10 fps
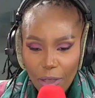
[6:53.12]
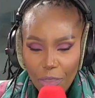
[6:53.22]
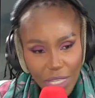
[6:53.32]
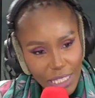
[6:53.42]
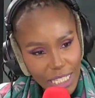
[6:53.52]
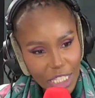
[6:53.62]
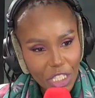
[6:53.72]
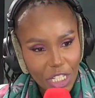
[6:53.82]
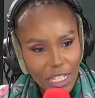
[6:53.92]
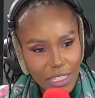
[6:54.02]
these
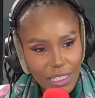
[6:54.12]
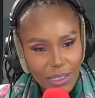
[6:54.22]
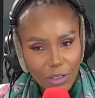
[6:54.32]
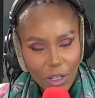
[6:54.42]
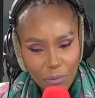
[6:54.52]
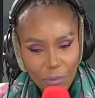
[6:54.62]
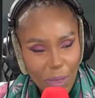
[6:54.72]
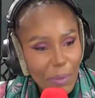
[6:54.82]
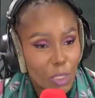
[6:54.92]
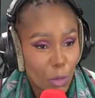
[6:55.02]
T-shirts, not
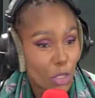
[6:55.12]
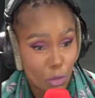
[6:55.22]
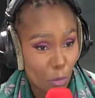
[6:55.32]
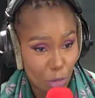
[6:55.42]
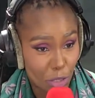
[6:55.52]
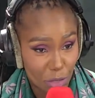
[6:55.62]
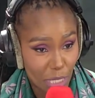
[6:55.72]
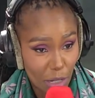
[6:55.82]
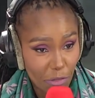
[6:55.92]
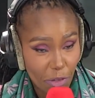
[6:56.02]
maybe it's one you bought
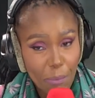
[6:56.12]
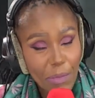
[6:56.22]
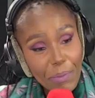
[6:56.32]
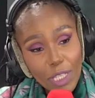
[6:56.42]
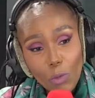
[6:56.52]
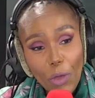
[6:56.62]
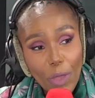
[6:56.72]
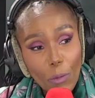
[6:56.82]
yourself, maybe it's True. One that